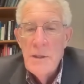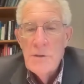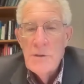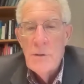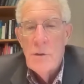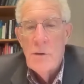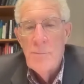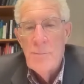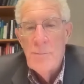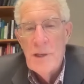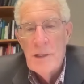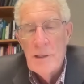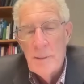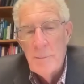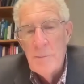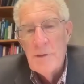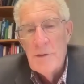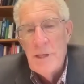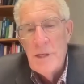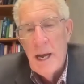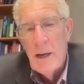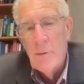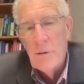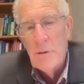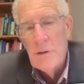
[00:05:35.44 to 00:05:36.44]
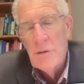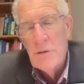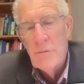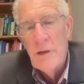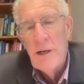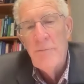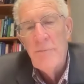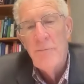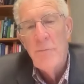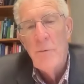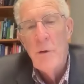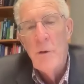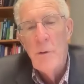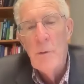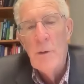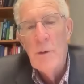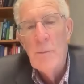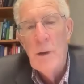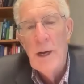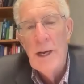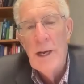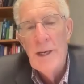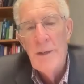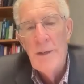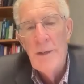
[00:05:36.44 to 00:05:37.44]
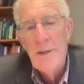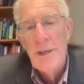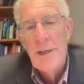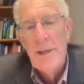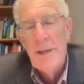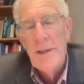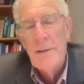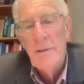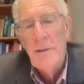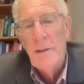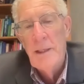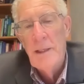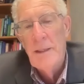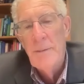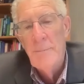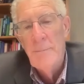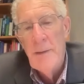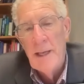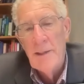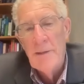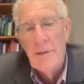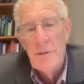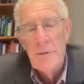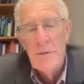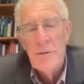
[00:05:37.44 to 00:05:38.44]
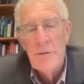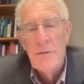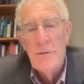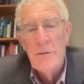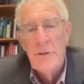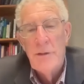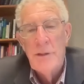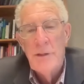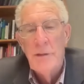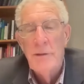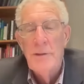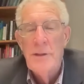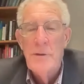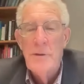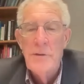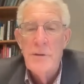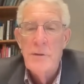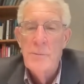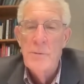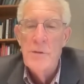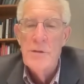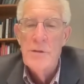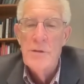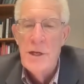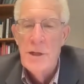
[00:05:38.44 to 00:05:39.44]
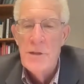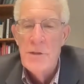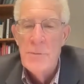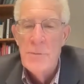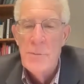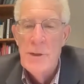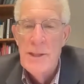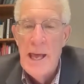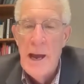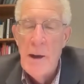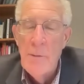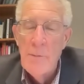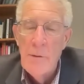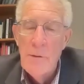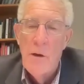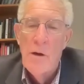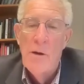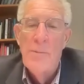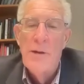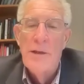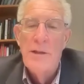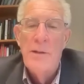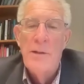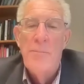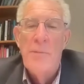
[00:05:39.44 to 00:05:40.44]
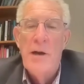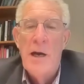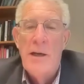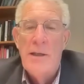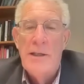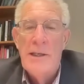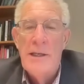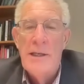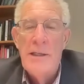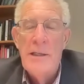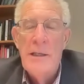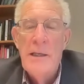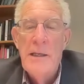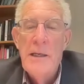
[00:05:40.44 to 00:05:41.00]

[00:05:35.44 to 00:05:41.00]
So it becomes now a straightforward way to kill and manage, kill the tumor cells without harming the body.